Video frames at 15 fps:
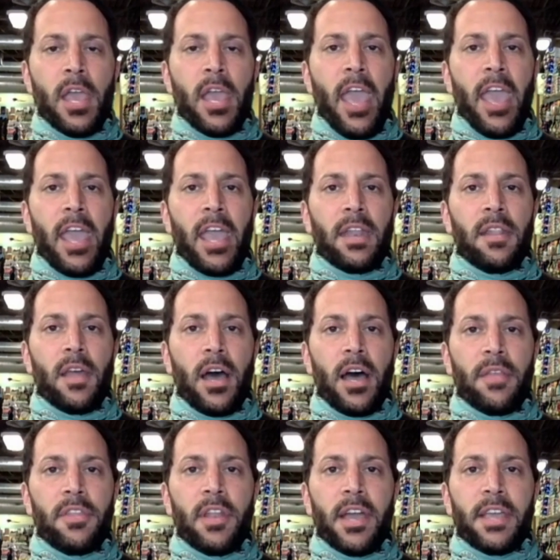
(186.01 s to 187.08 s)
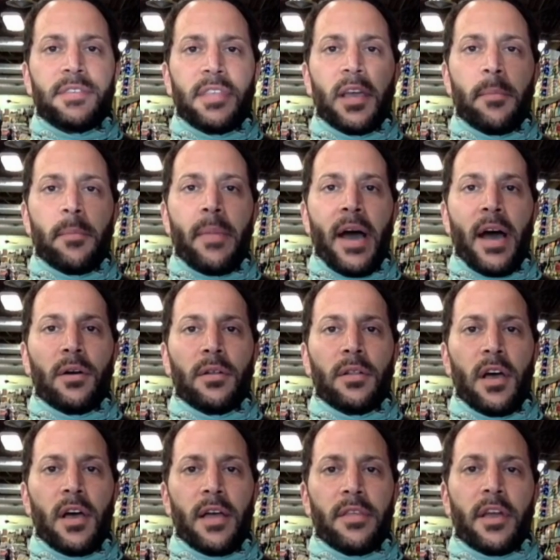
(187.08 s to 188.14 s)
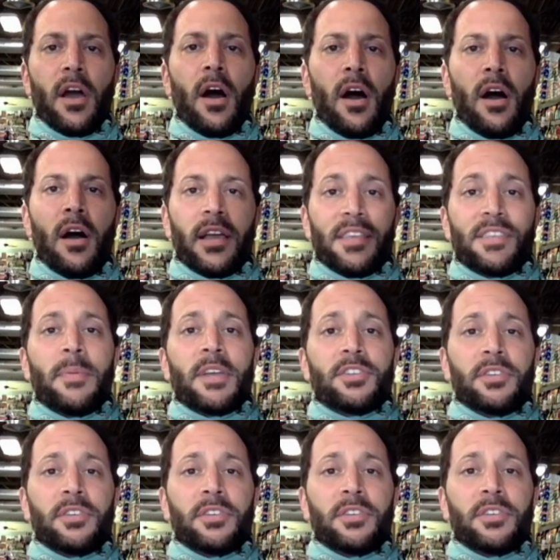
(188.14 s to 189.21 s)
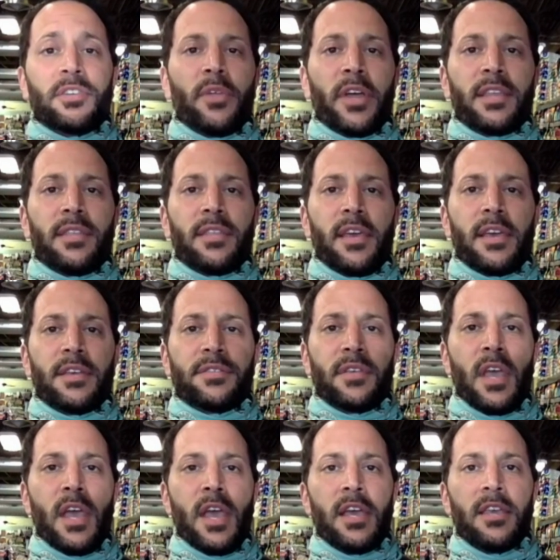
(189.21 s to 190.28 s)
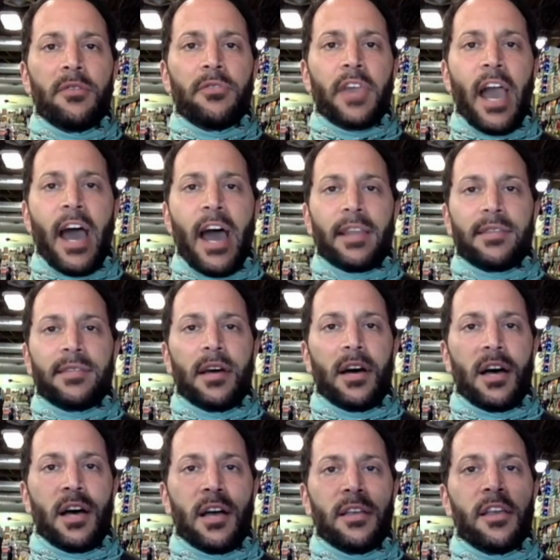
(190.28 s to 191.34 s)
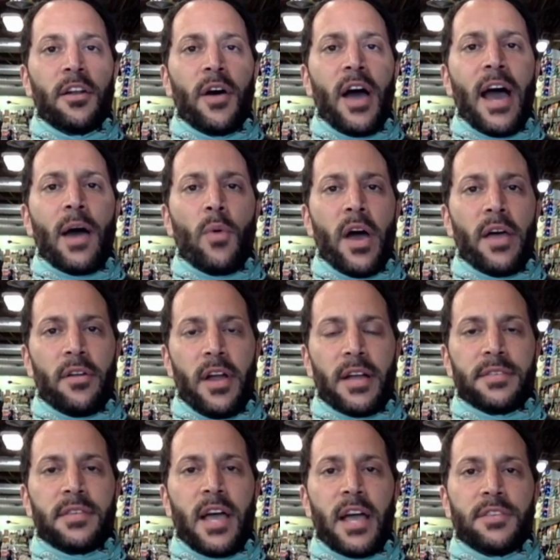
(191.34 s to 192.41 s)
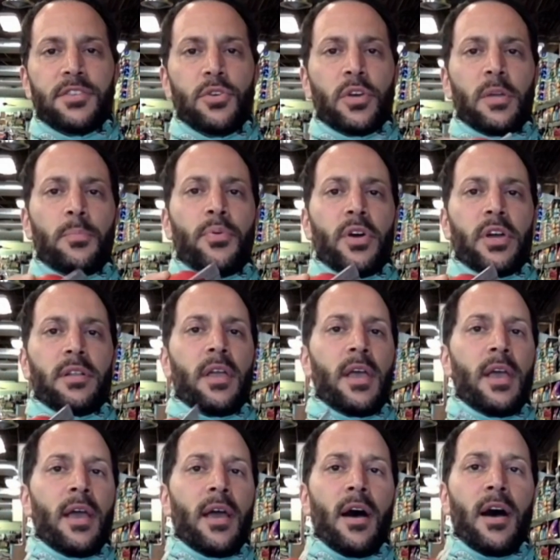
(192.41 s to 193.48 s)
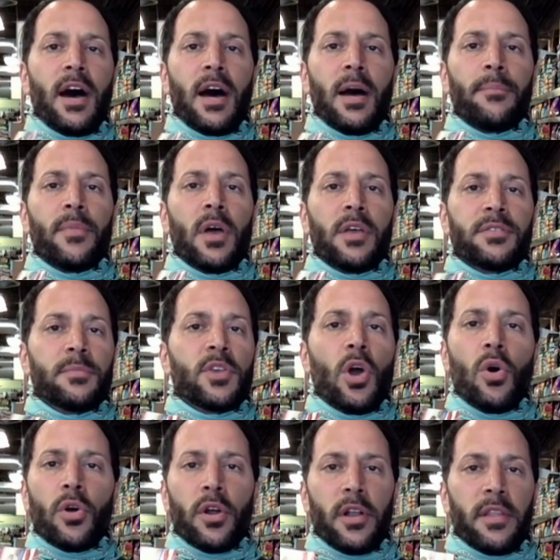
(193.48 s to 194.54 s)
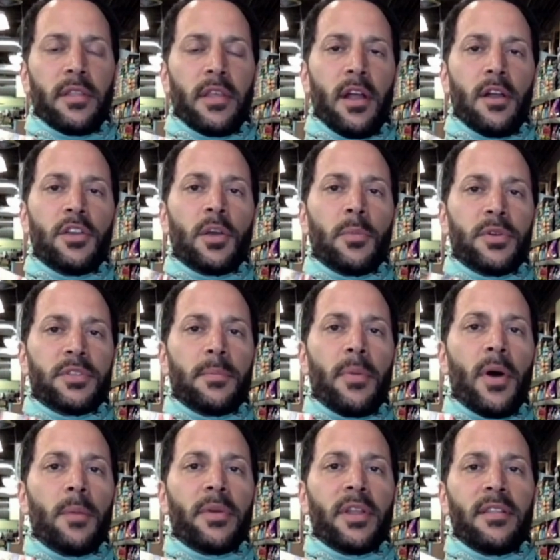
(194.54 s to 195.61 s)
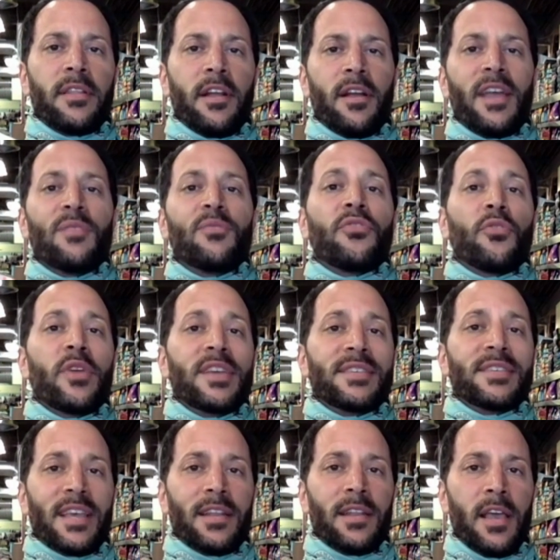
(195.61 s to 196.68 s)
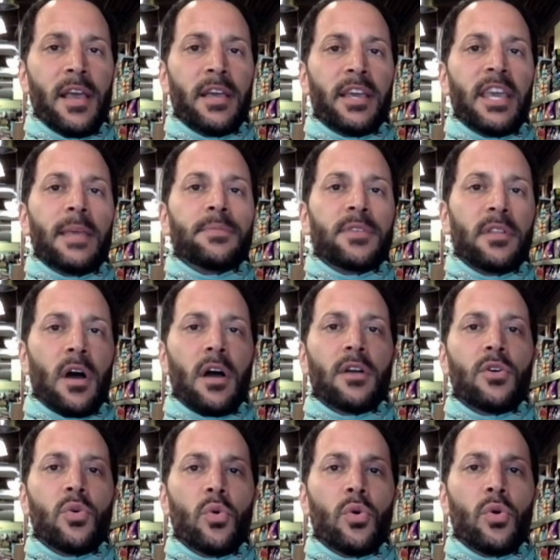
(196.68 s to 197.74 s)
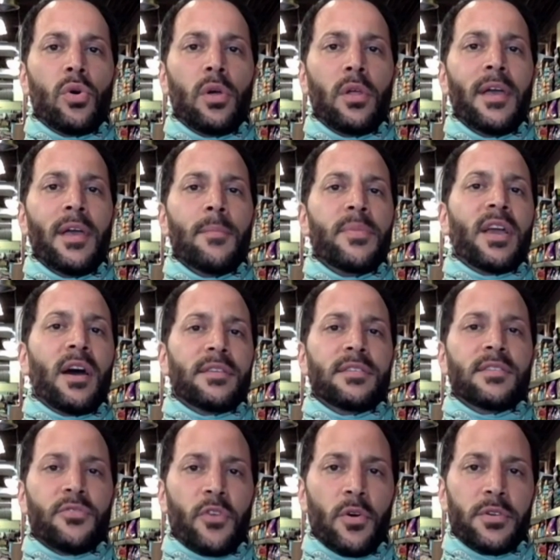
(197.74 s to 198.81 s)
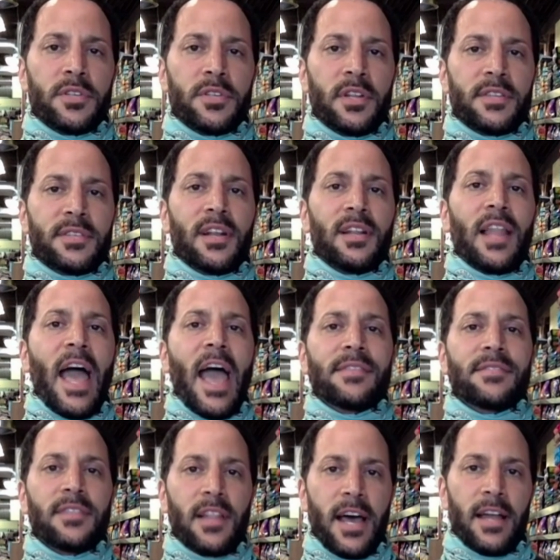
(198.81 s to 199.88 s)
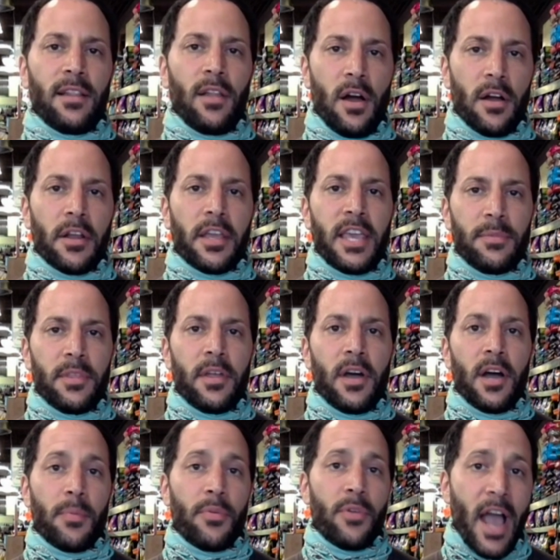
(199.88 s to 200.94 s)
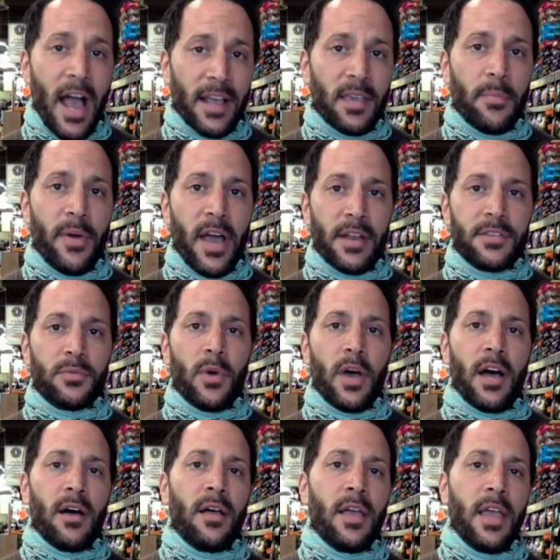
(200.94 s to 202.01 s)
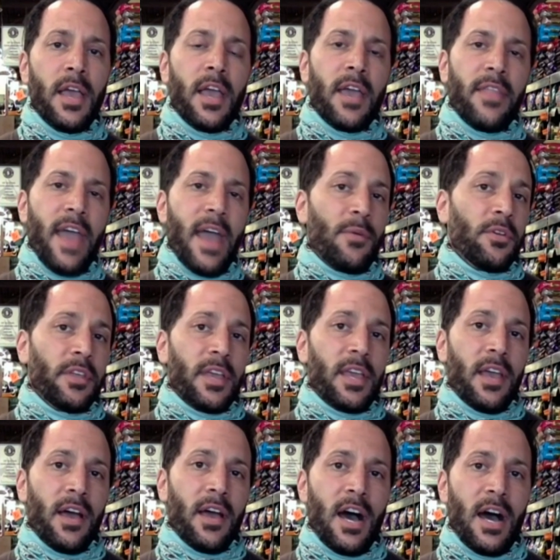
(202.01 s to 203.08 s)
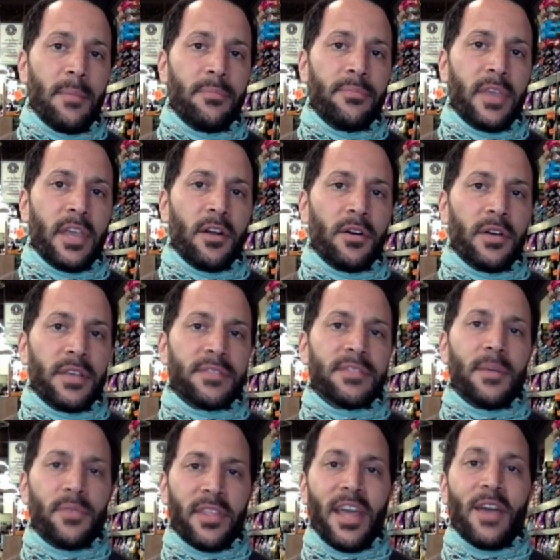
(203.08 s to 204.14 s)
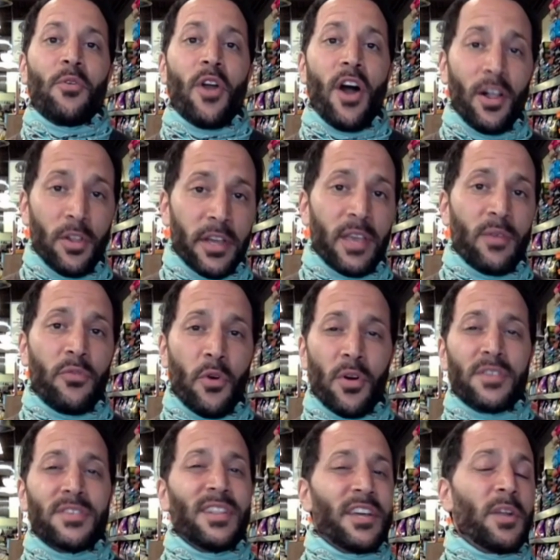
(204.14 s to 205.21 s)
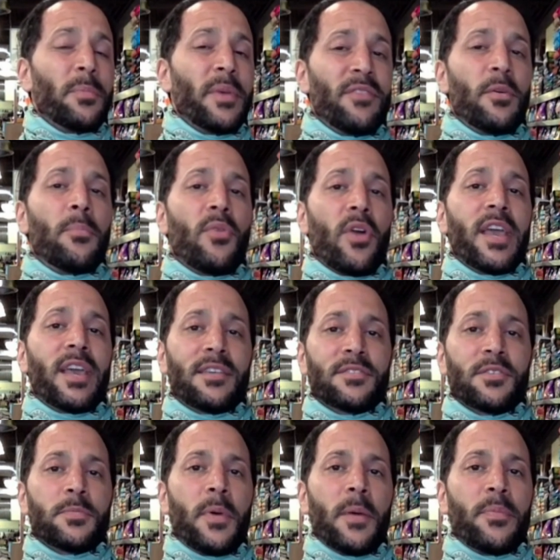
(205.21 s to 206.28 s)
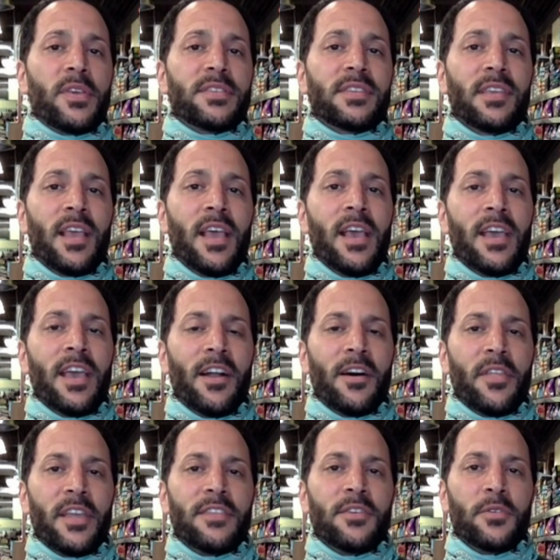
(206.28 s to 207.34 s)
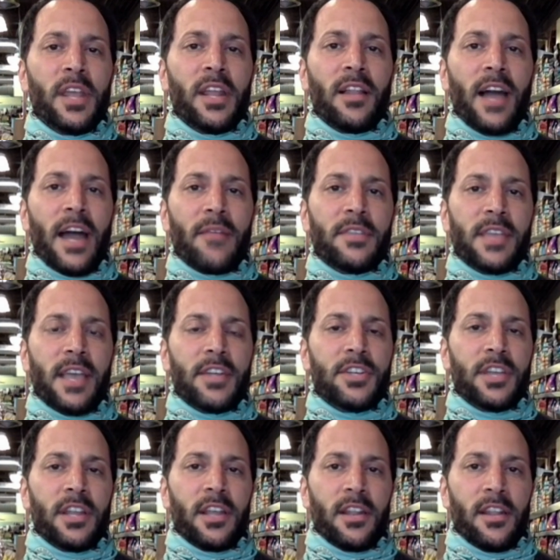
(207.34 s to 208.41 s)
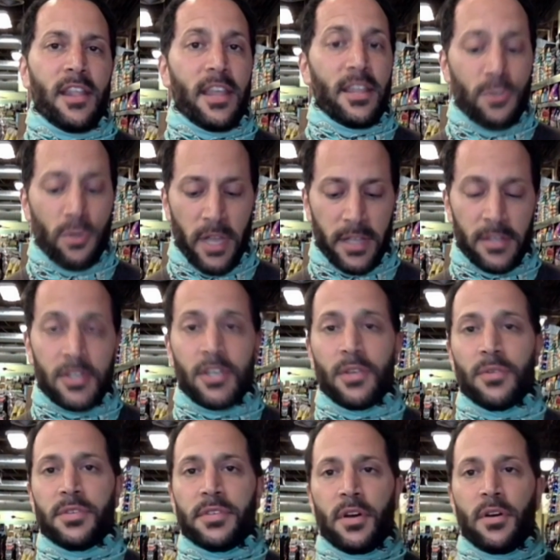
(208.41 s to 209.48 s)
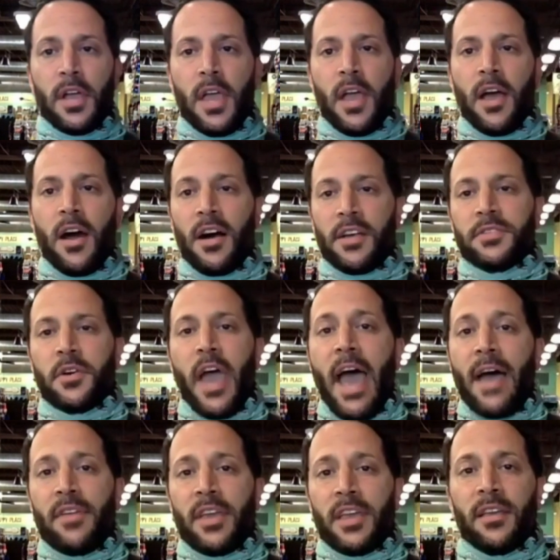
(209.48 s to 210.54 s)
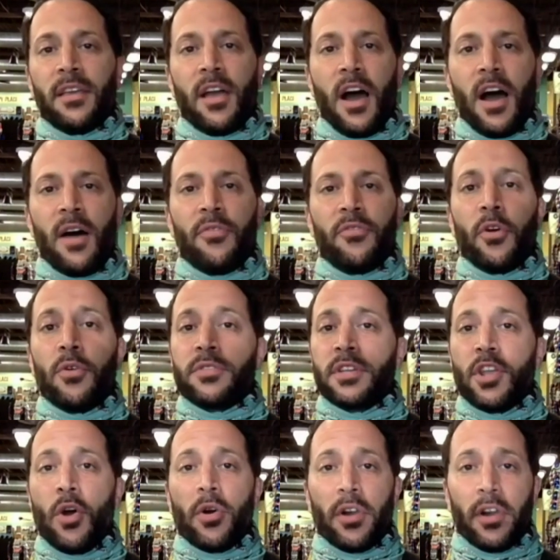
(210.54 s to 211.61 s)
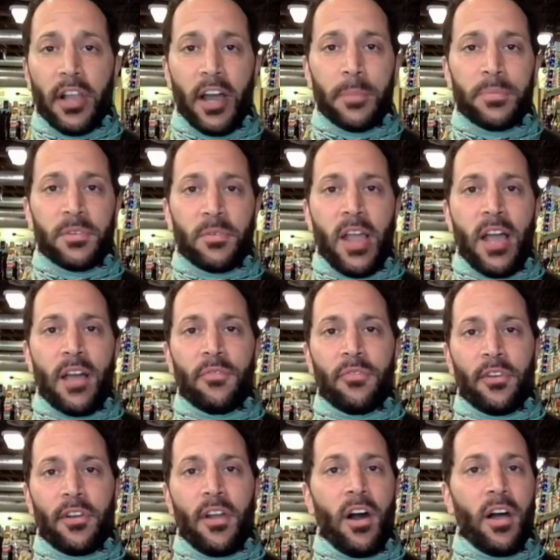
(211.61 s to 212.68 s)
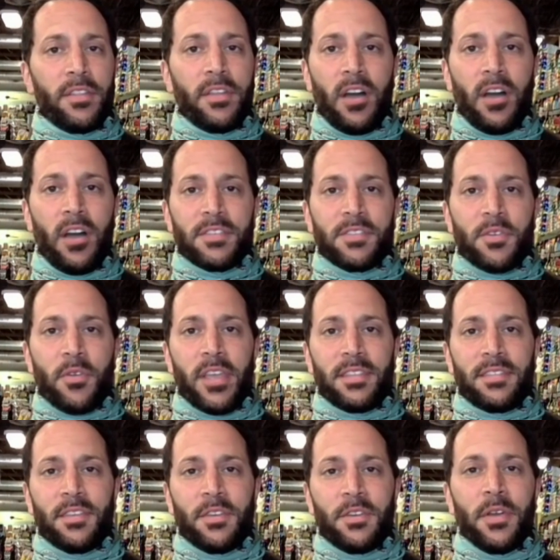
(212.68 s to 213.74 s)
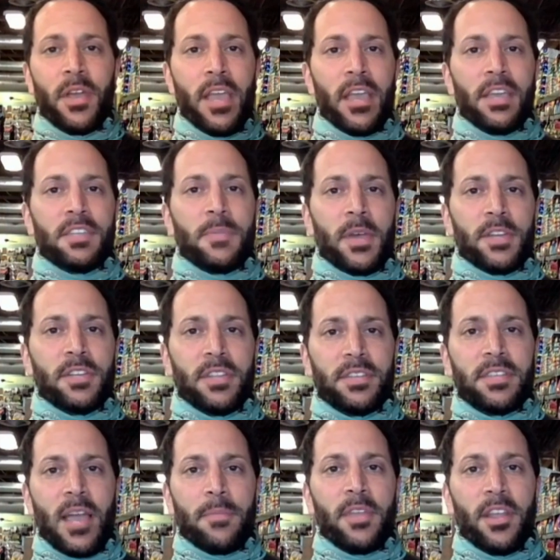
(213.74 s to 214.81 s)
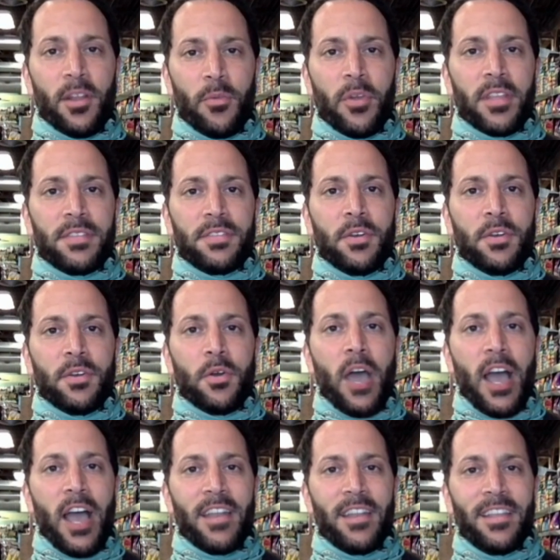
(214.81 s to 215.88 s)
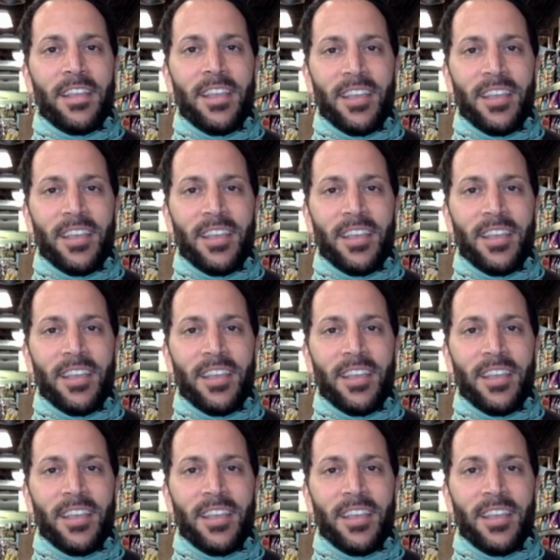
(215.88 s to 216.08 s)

And uh, the nice thing about uh, the Kong, especially in a time like this, you've got uh, you know hot weather outside, so you can put um, some yogurt in there, you can put some pumpkin in there, and freeze it. Keeps the dog cool because it's frozen, it's going to last a lot longer, keep the dog preoccupied as well. And that really, um, you know, is something that we're all looking for is a little bit of a break because those puppies, you know, they do need a lot of attention and mm-hmm. they do mm-hmm. like to chew. So also having uh, frozen yogurt cups around for all dogs is great too, especially this time of year when it's so hot.